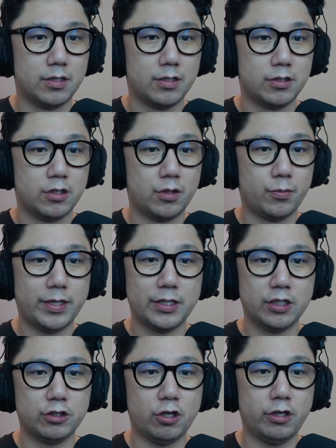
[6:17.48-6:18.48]
So we can
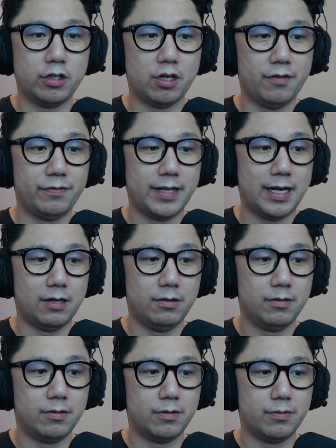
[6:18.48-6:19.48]
just turn it off now.
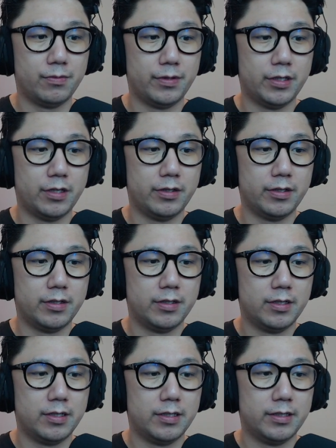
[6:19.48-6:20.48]
We don't
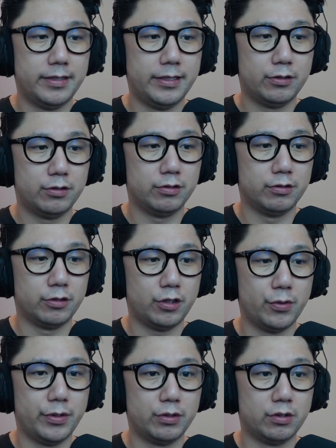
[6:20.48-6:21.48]
need to go
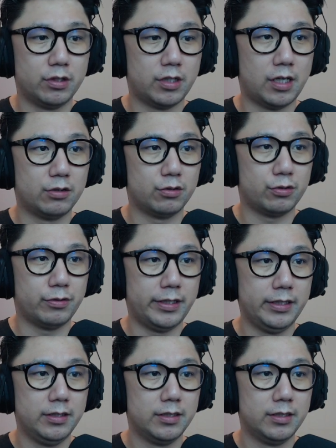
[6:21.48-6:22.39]
into the title screen.